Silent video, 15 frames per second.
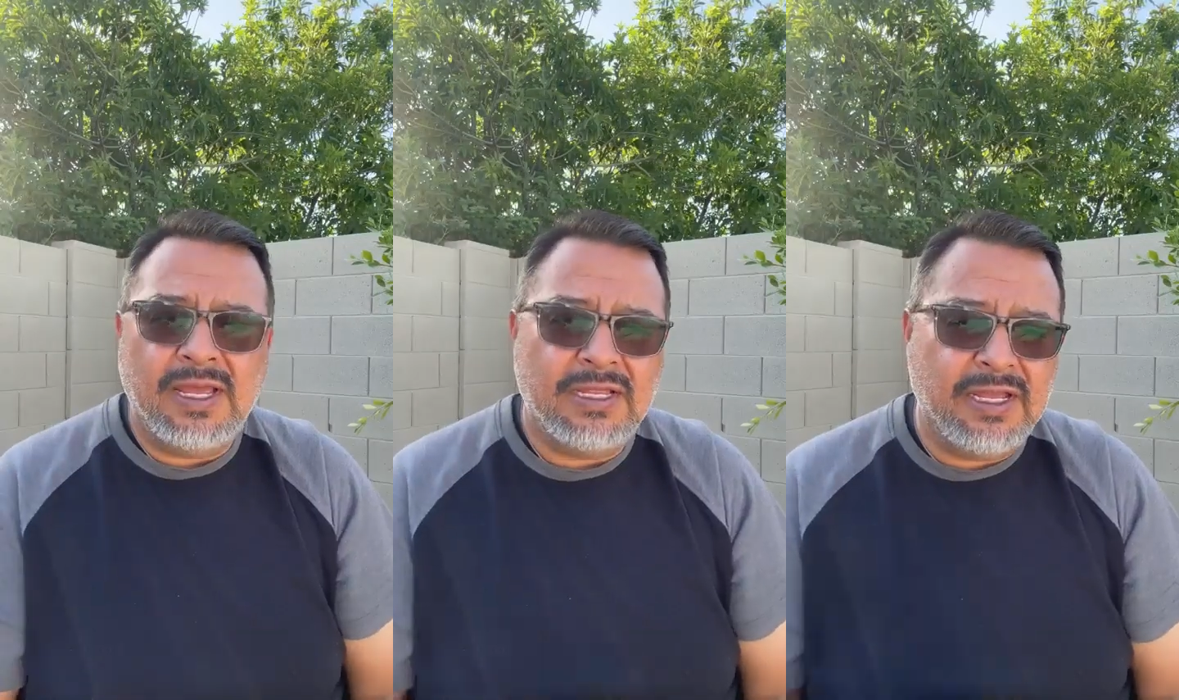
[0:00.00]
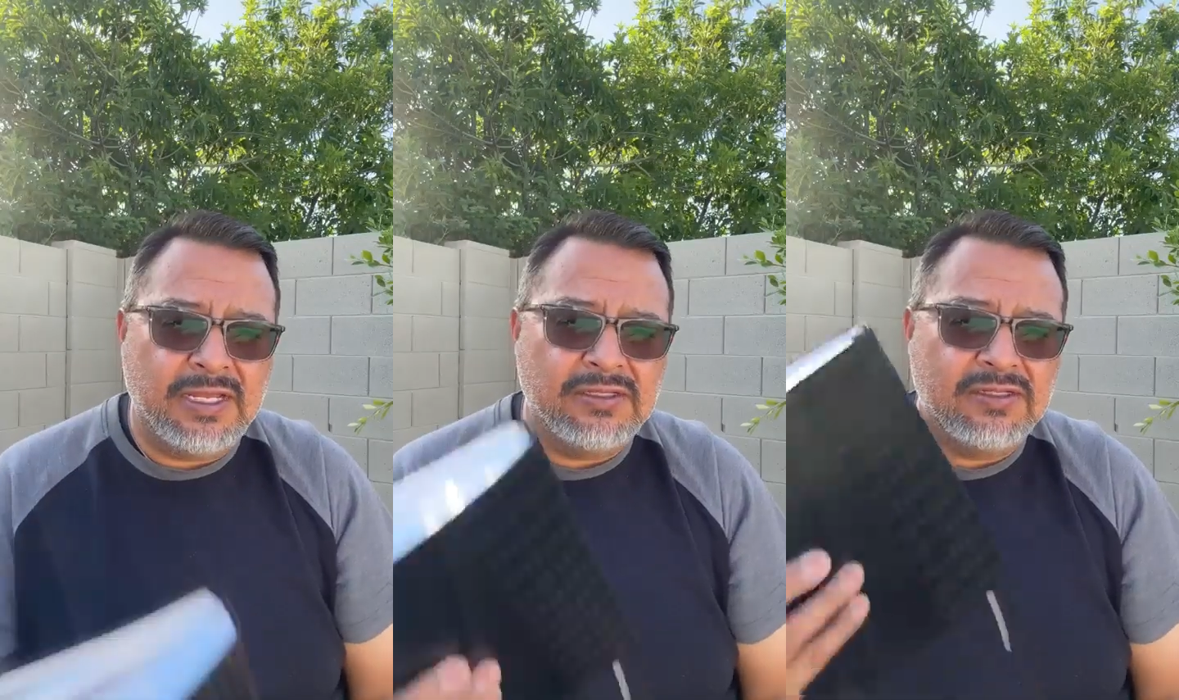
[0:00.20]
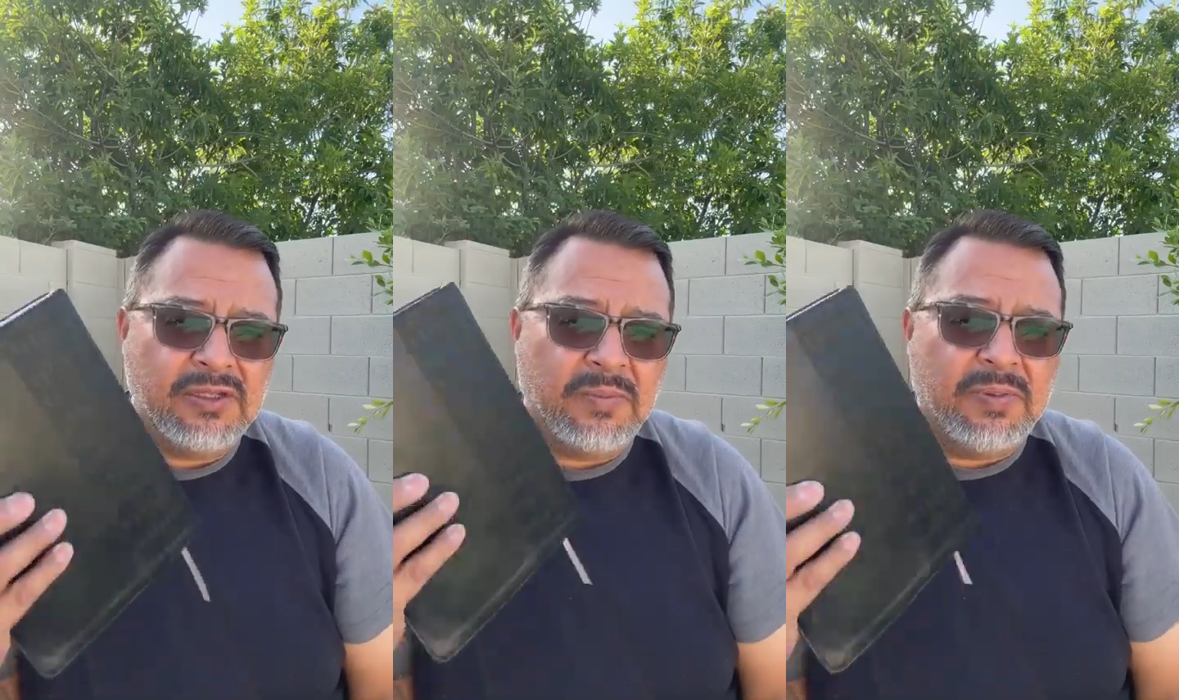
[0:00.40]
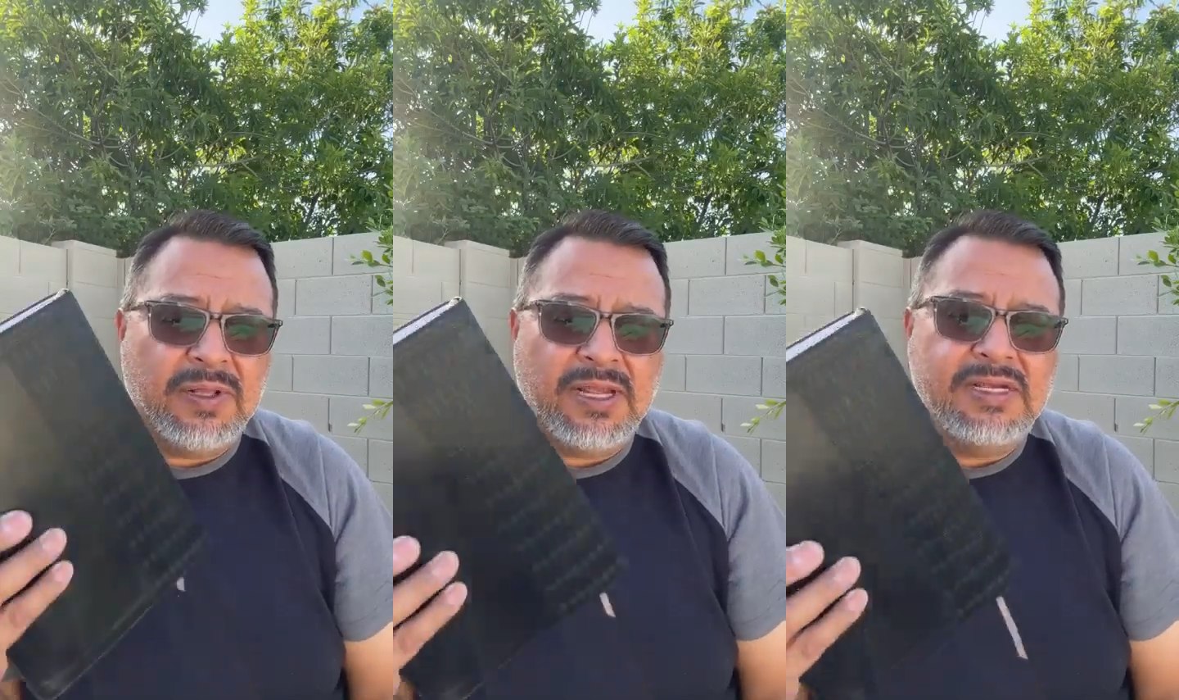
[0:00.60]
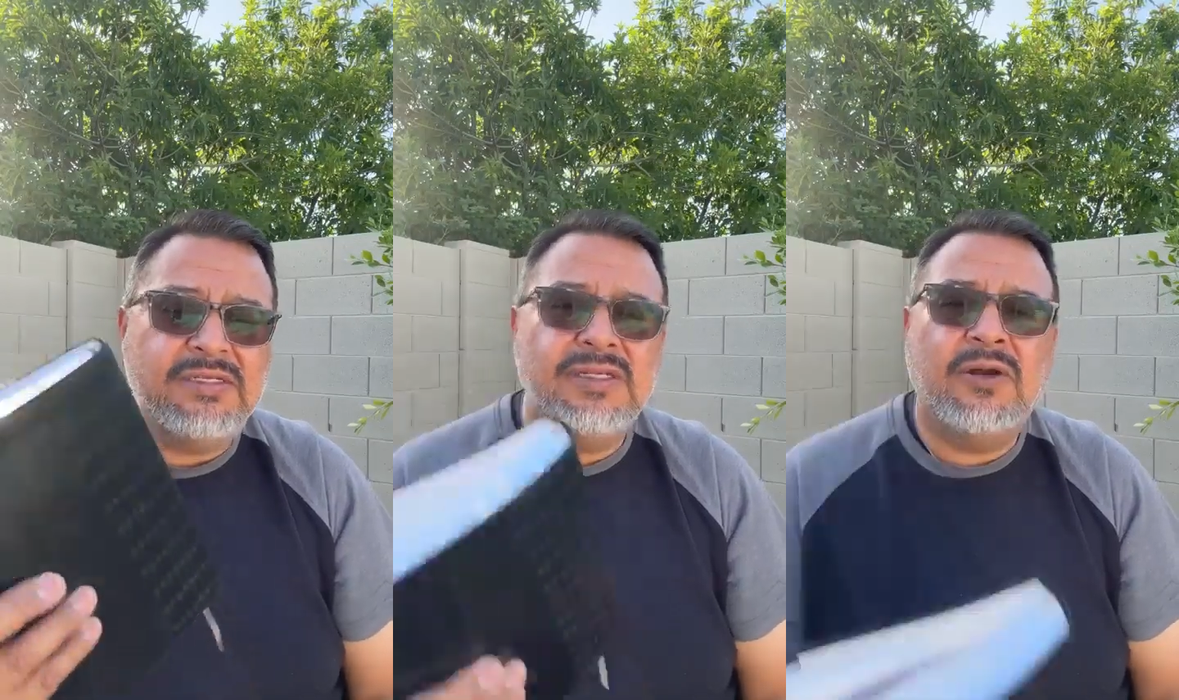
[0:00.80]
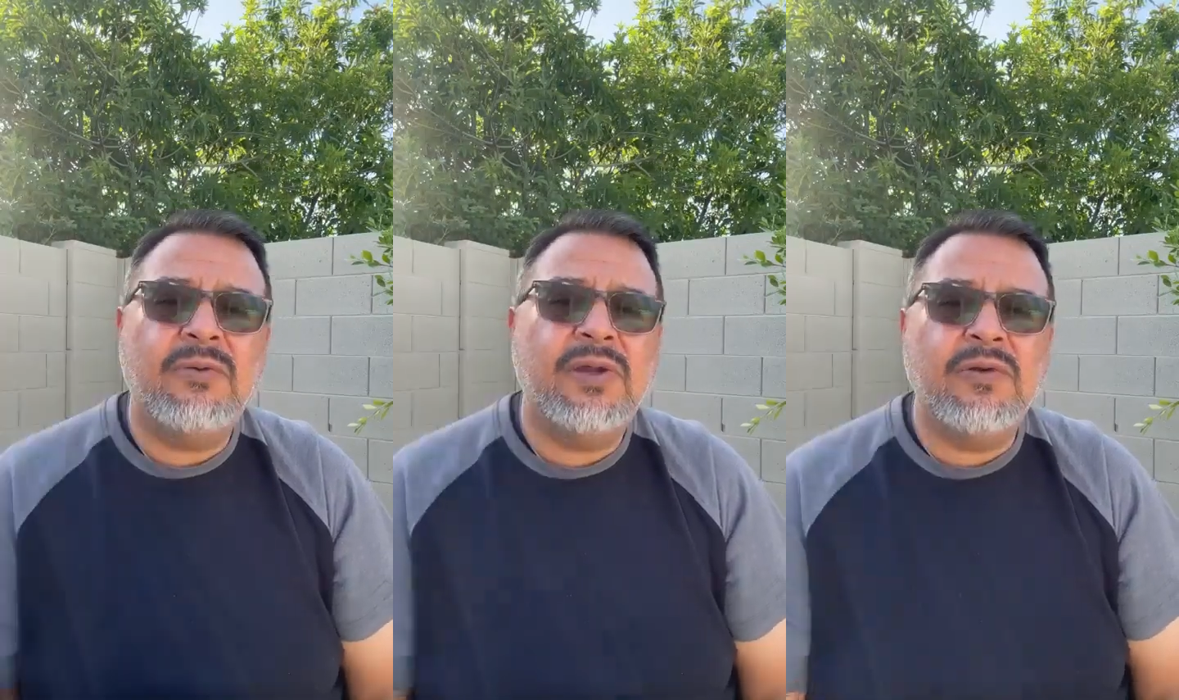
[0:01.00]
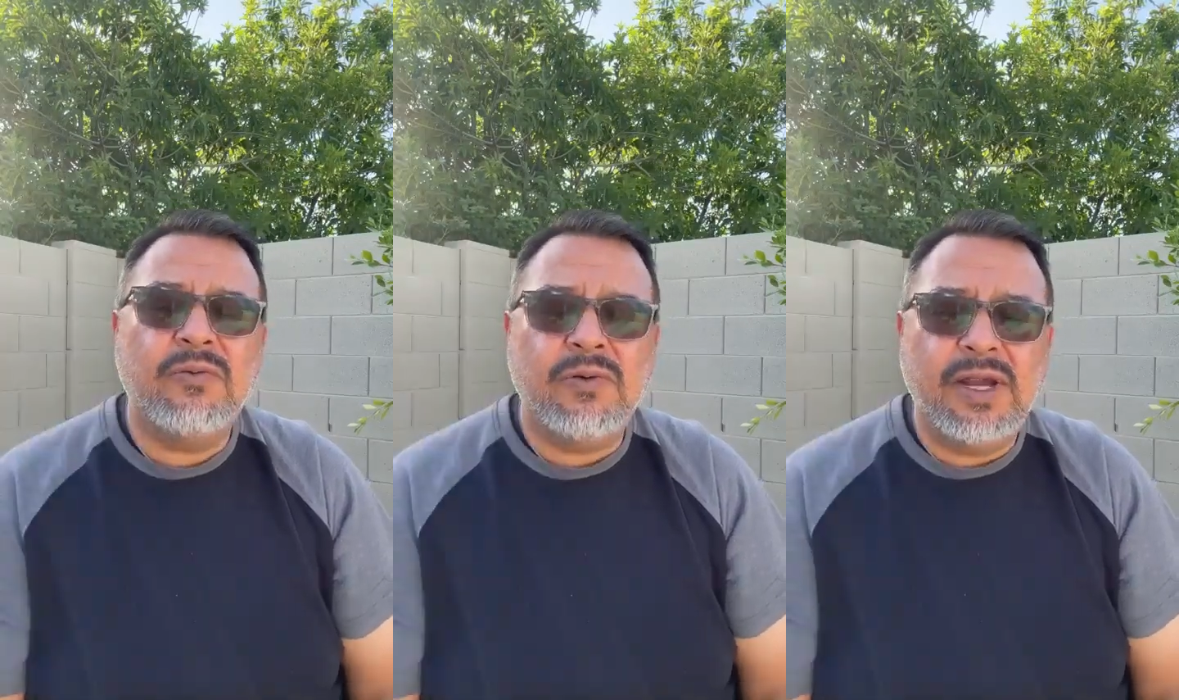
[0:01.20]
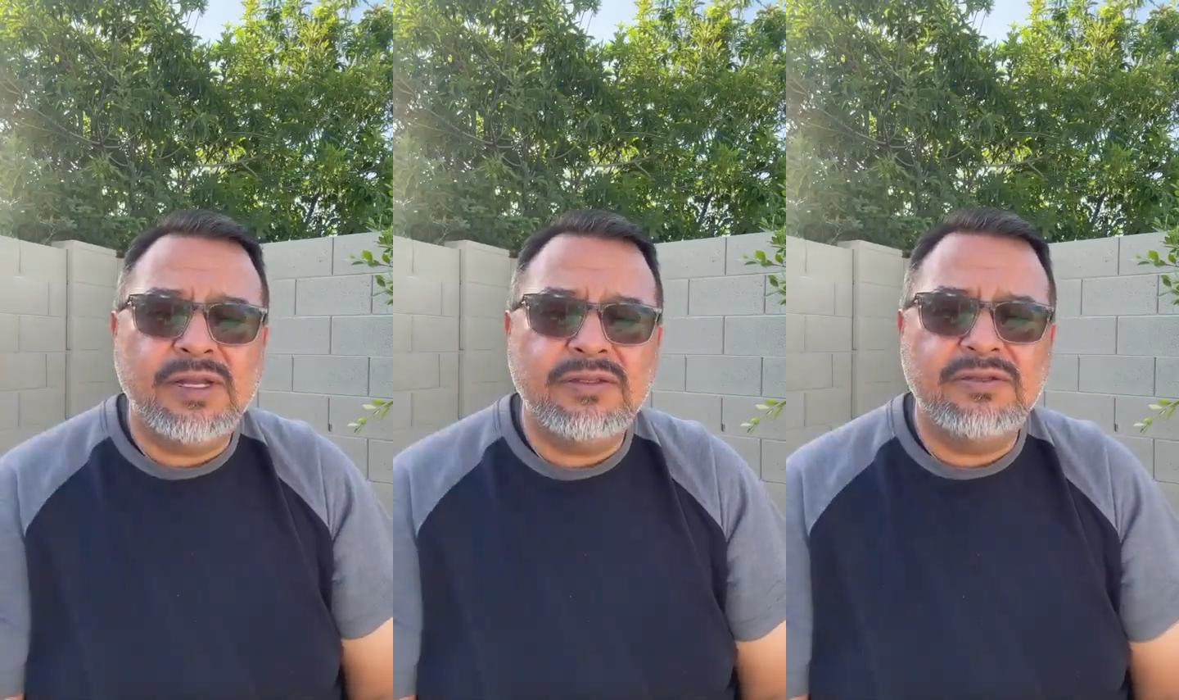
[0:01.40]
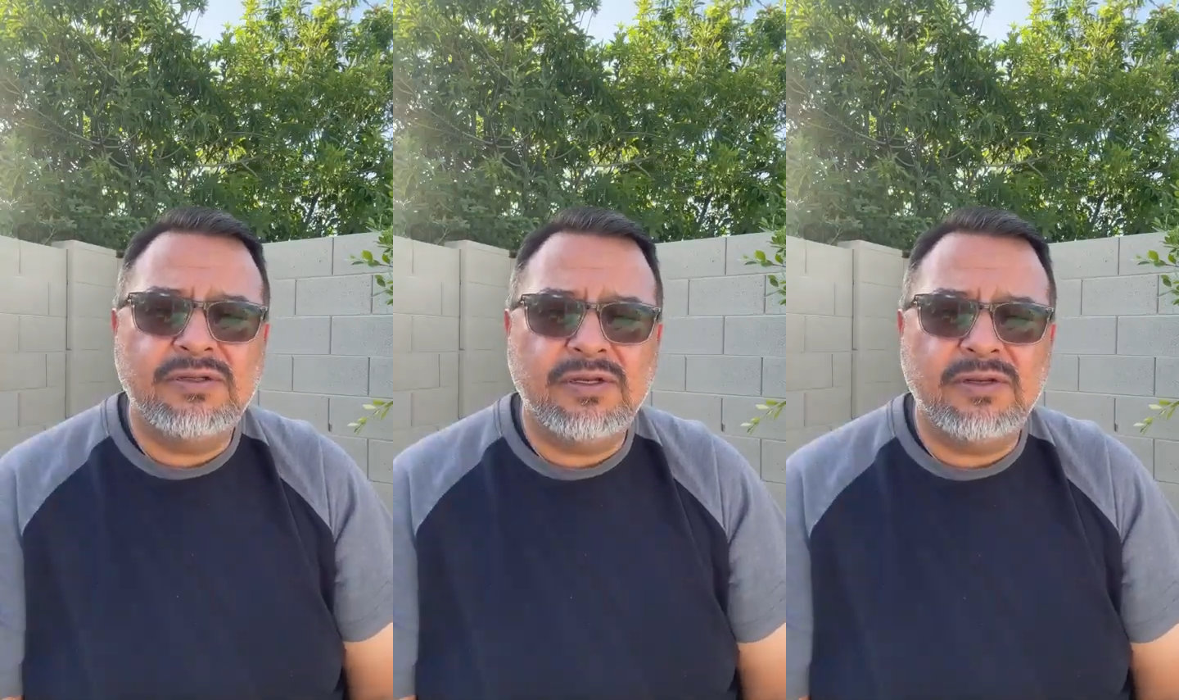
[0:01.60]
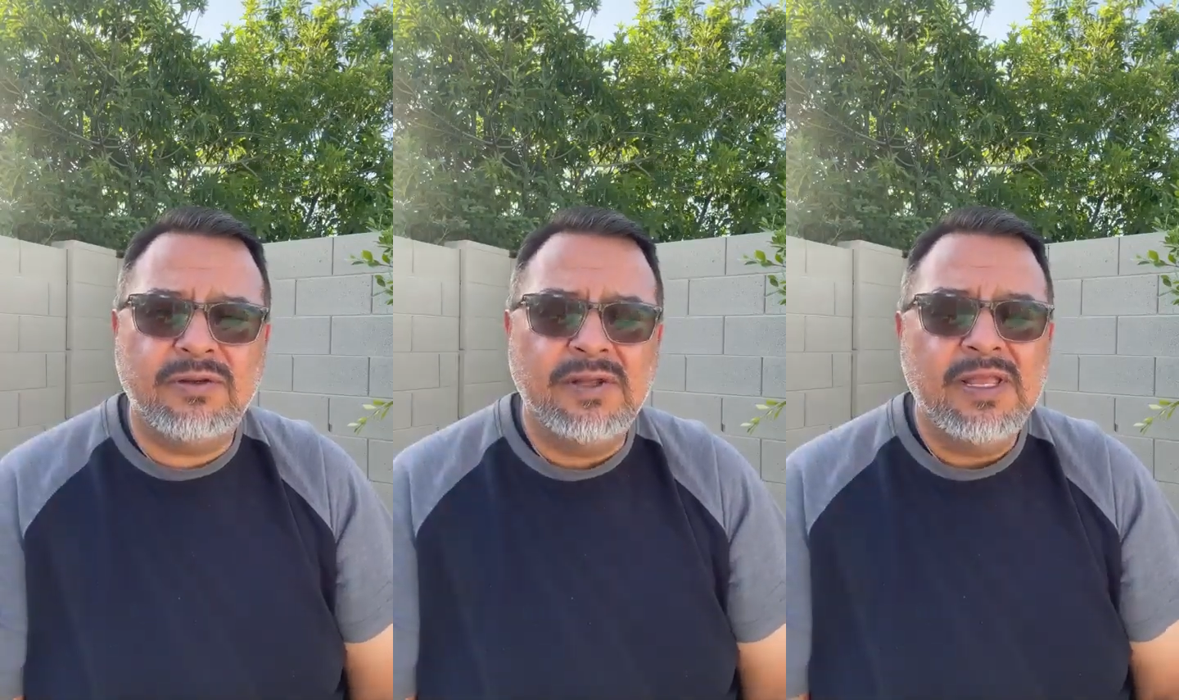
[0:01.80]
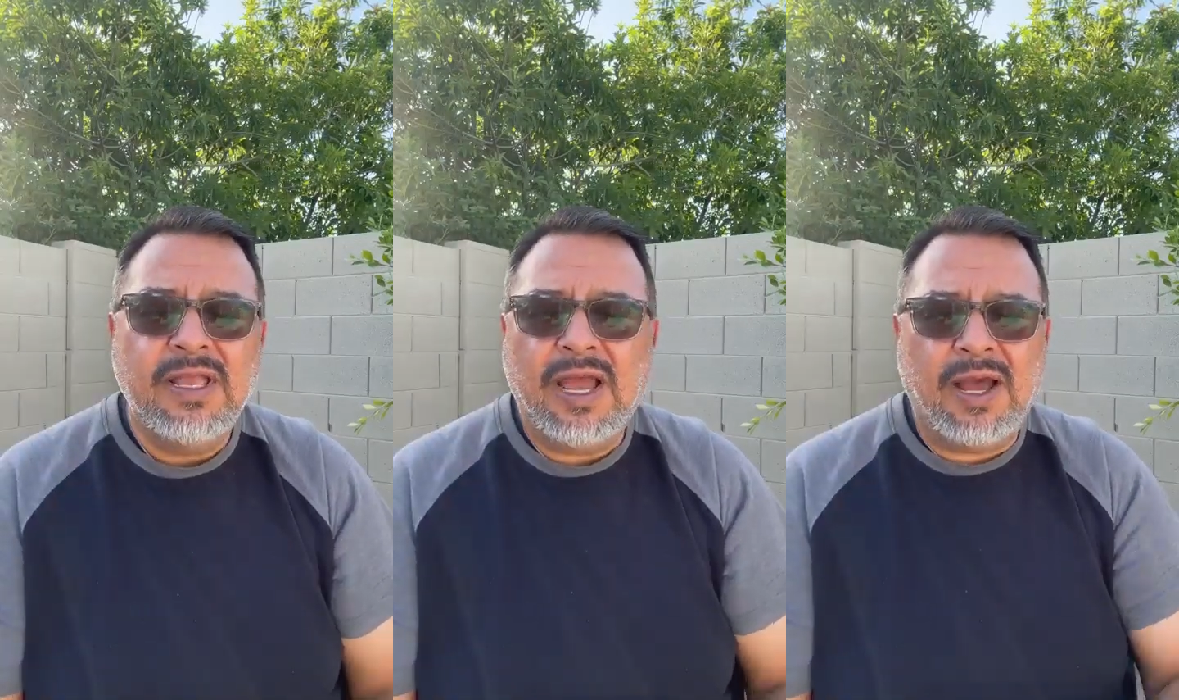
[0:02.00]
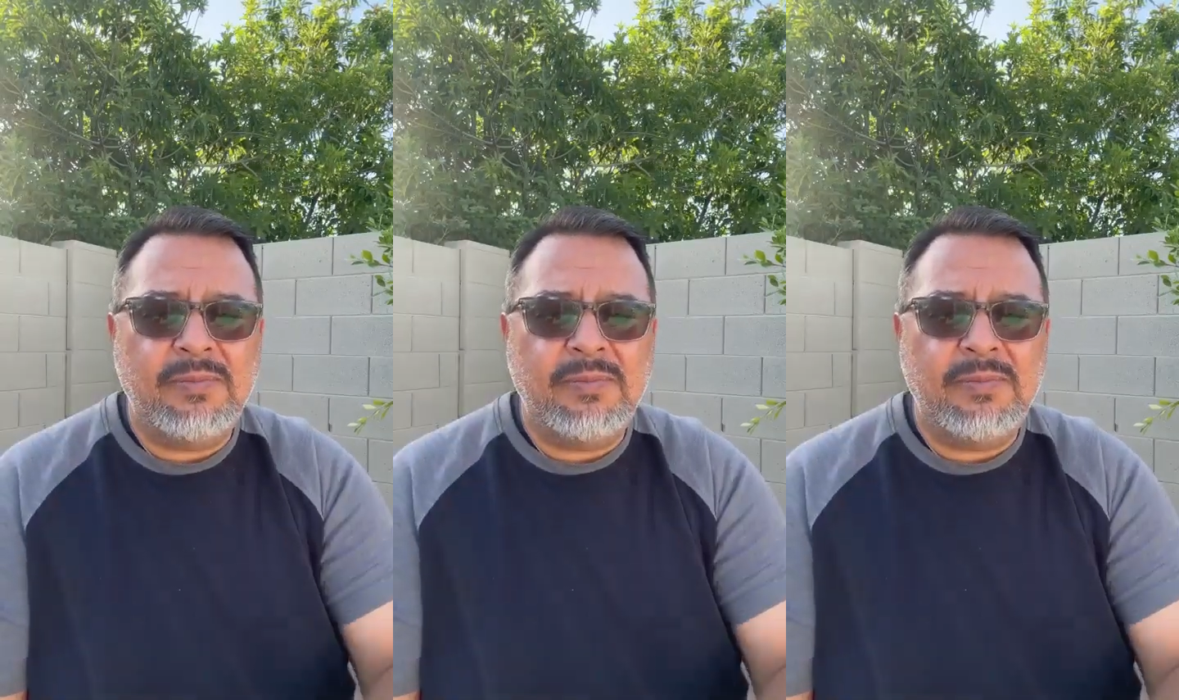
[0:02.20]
It's the place that we run to.